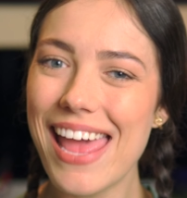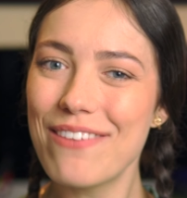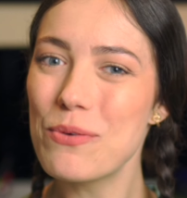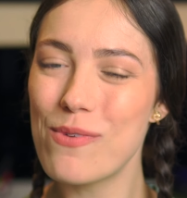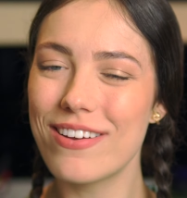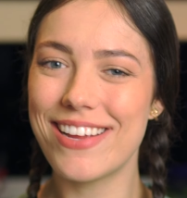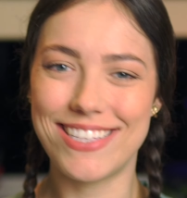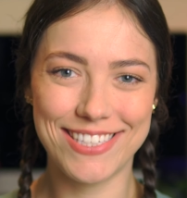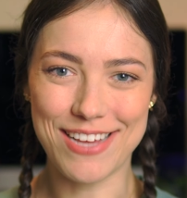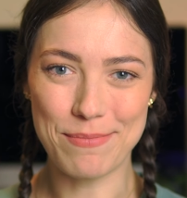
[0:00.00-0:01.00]
everyone,
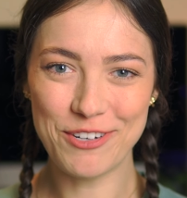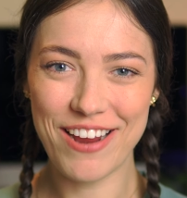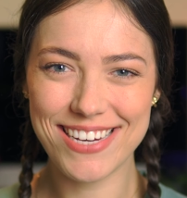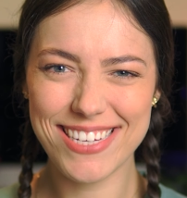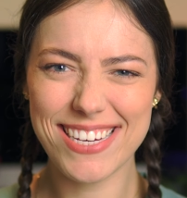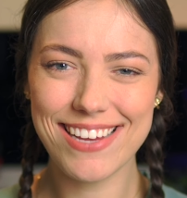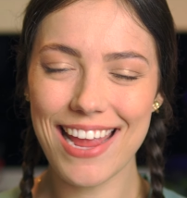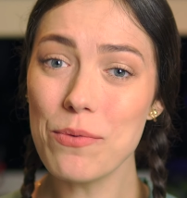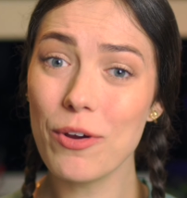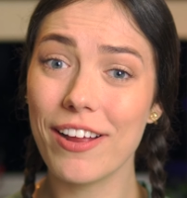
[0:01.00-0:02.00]
it's Summer, and
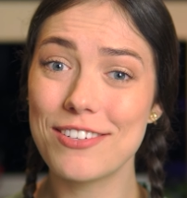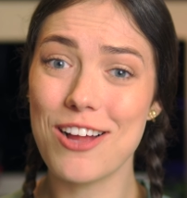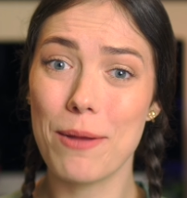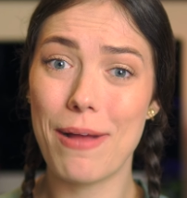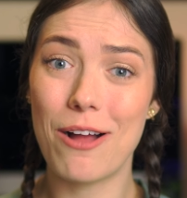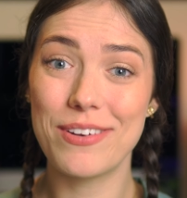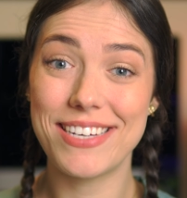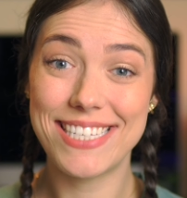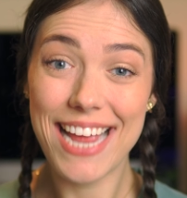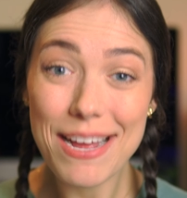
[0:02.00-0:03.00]
today we're going to talk about
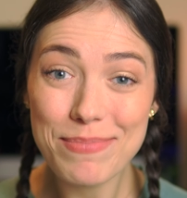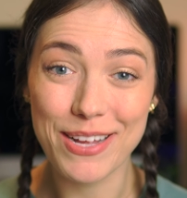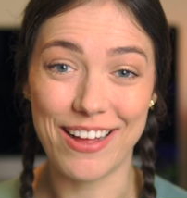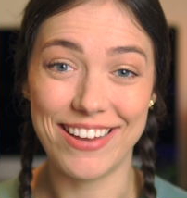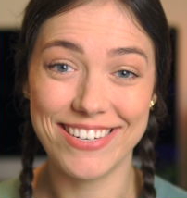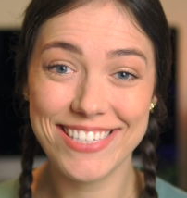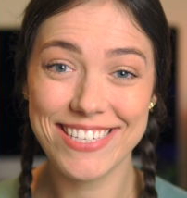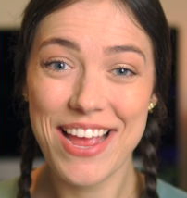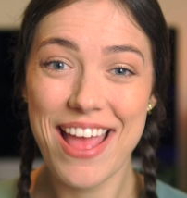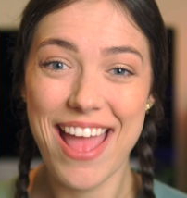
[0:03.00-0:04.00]
temp
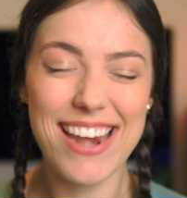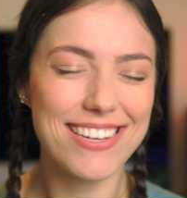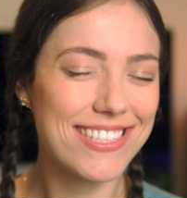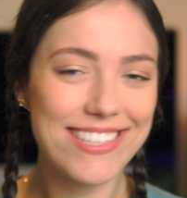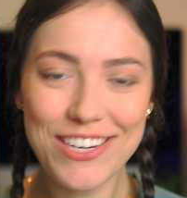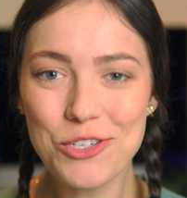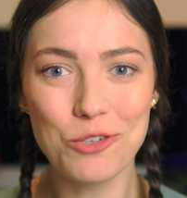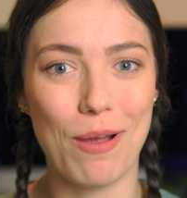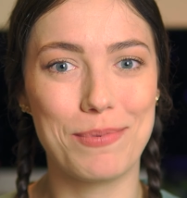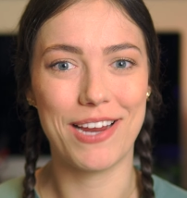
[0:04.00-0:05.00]
guns, an
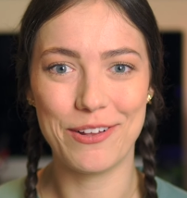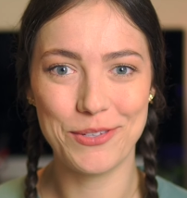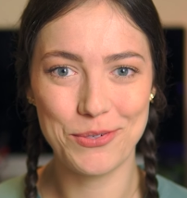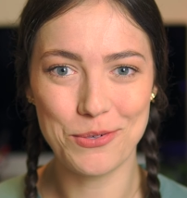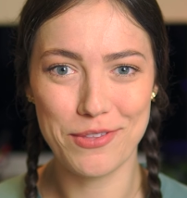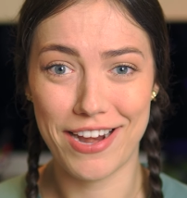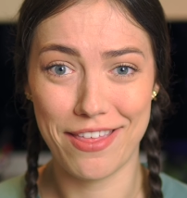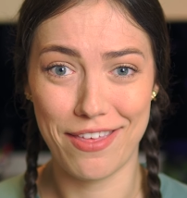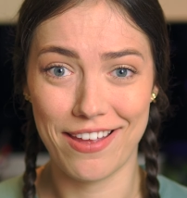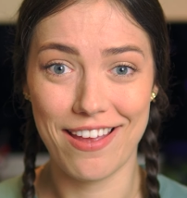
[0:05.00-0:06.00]
essential reptile tool that I
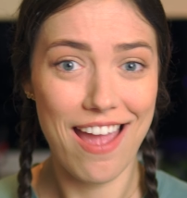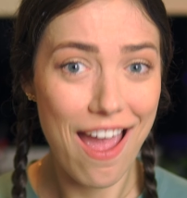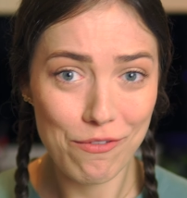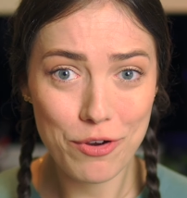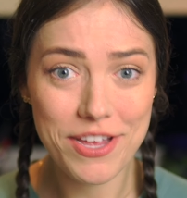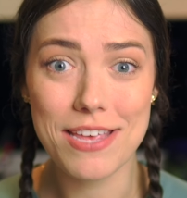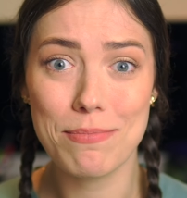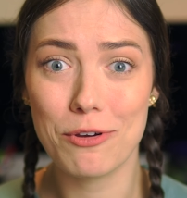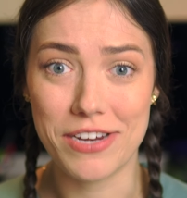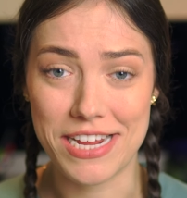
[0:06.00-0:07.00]
think every
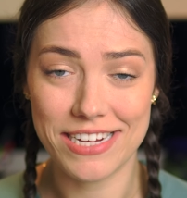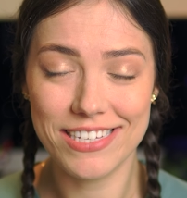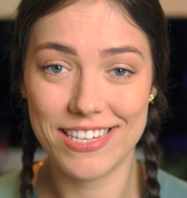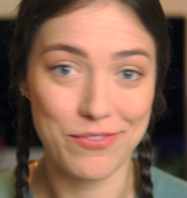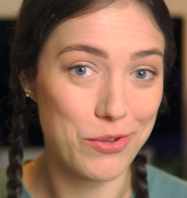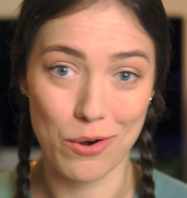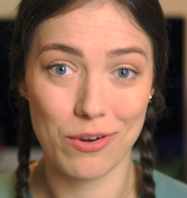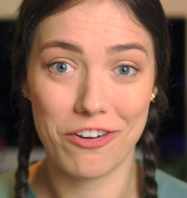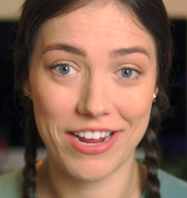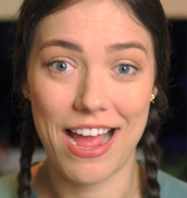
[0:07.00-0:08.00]
keeper needs if you
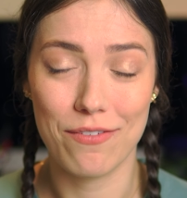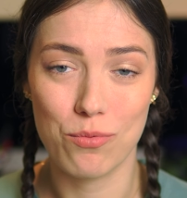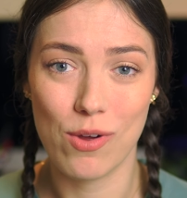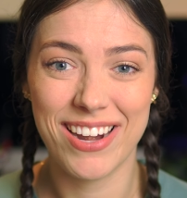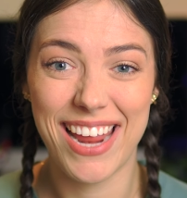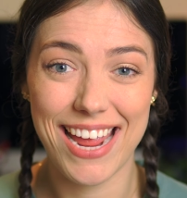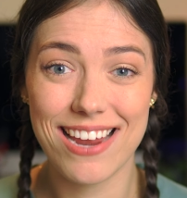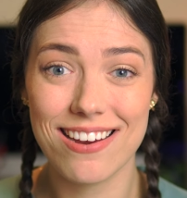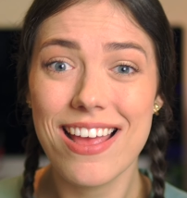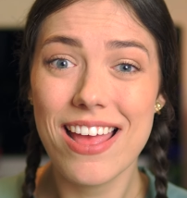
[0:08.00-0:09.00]
don't already have one,
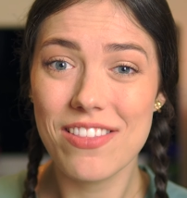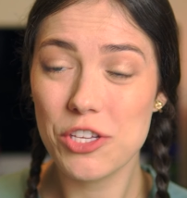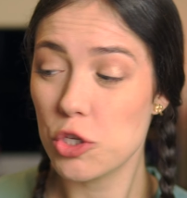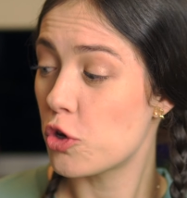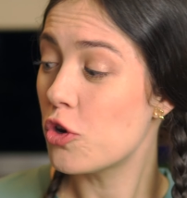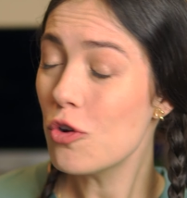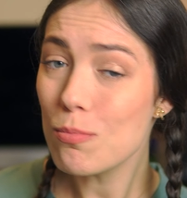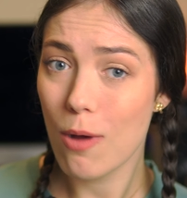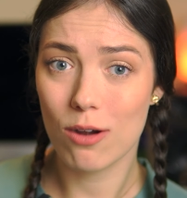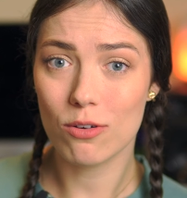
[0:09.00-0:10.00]
and this new
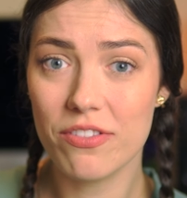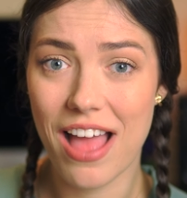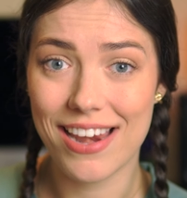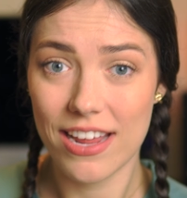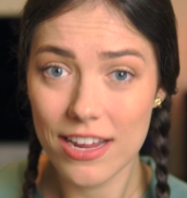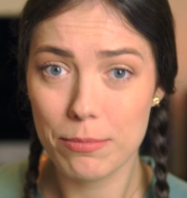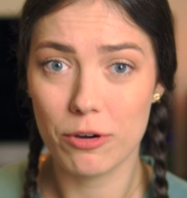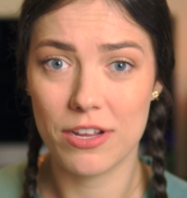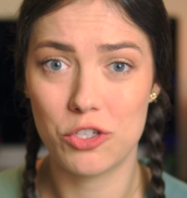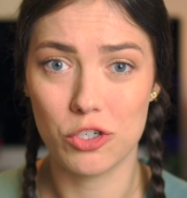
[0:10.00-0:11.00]
model that
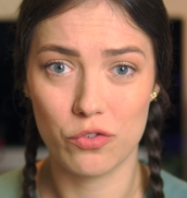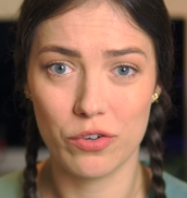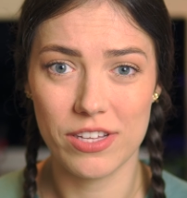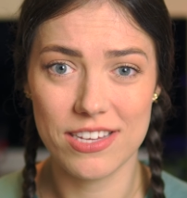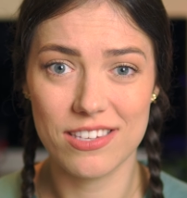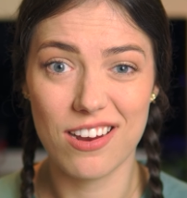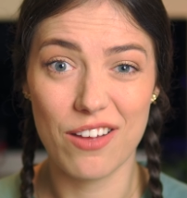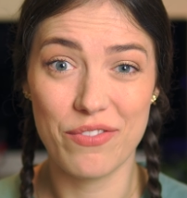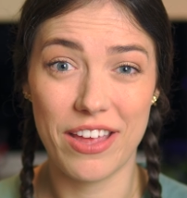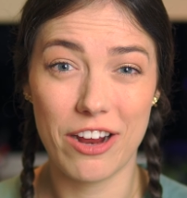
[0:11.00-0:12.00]
Inkbird has just released
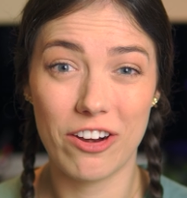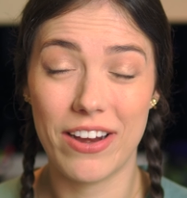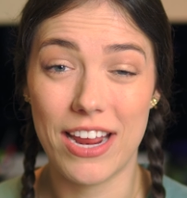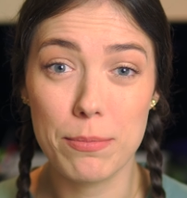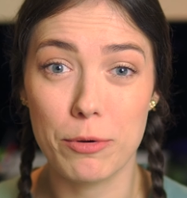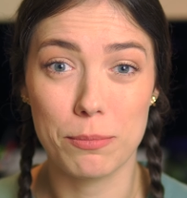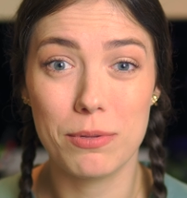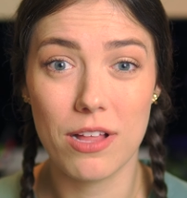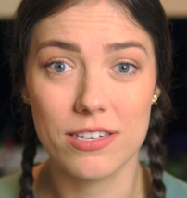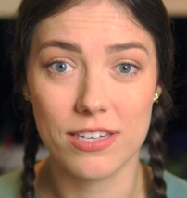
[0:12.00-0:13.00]
of their Inkbird
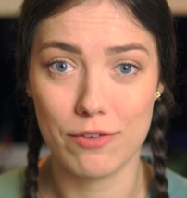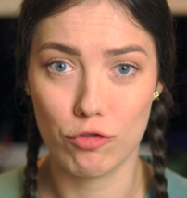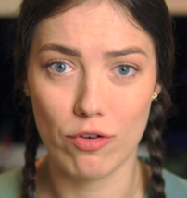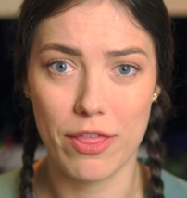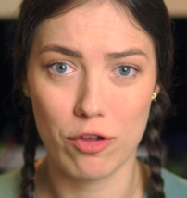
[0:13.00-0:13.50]
Plus infrared